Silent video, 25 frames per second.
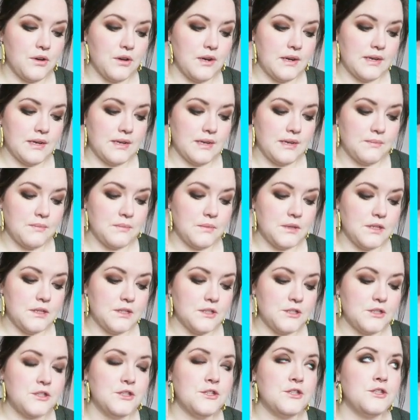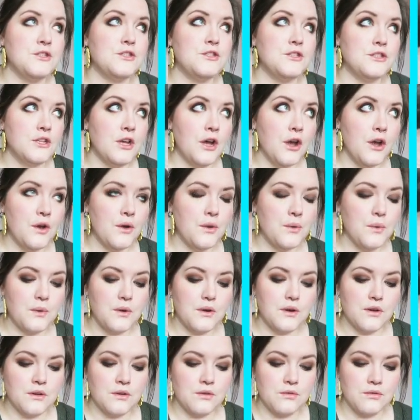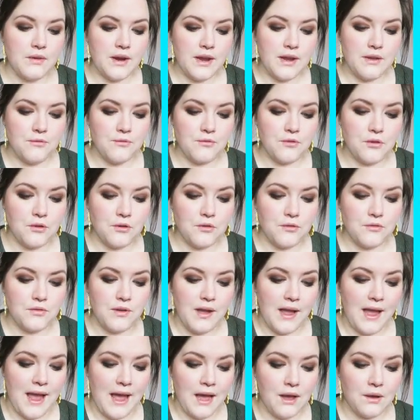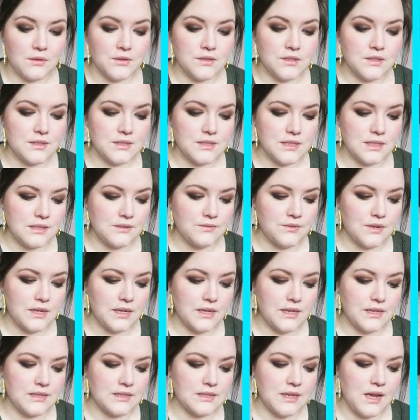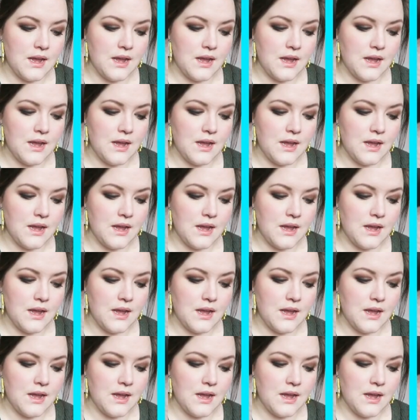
got and I'm so so grateful for how successful it is.